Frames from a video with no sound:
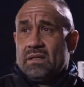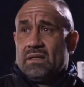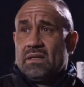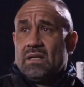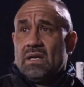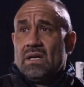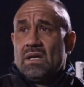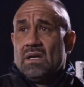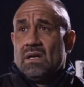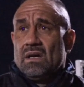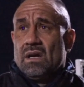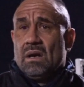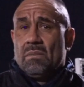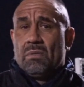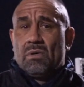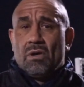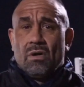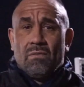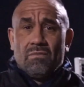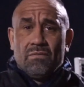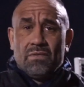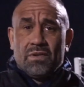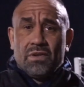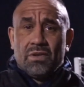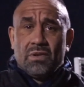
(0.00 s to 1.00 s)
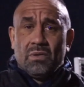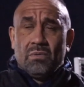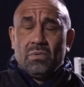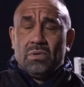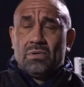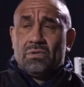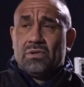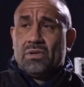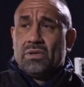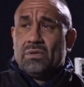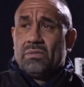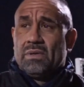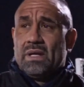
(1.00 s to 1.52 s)
and I'm confident that
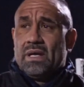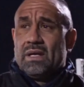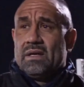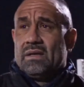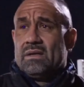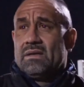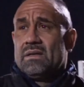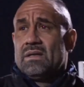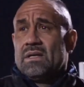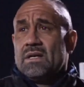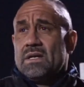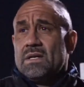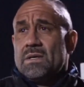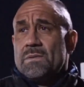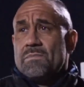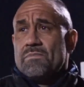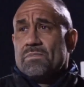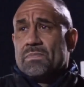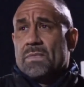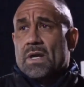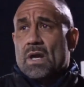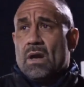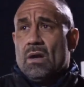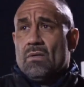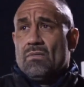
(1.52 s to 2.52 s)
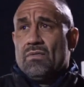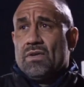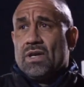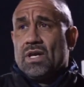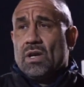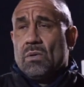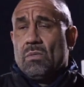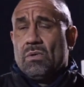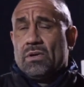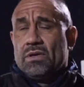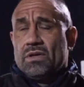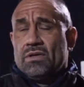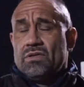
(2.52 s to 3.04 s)
we'll do that, and hopefully
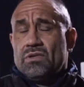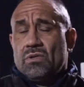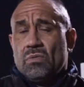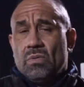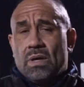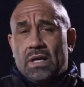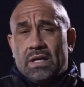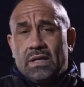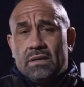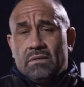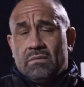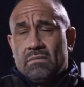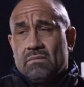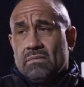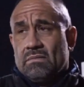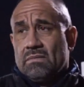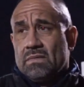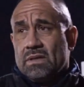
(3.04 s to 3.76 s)
go on and do well in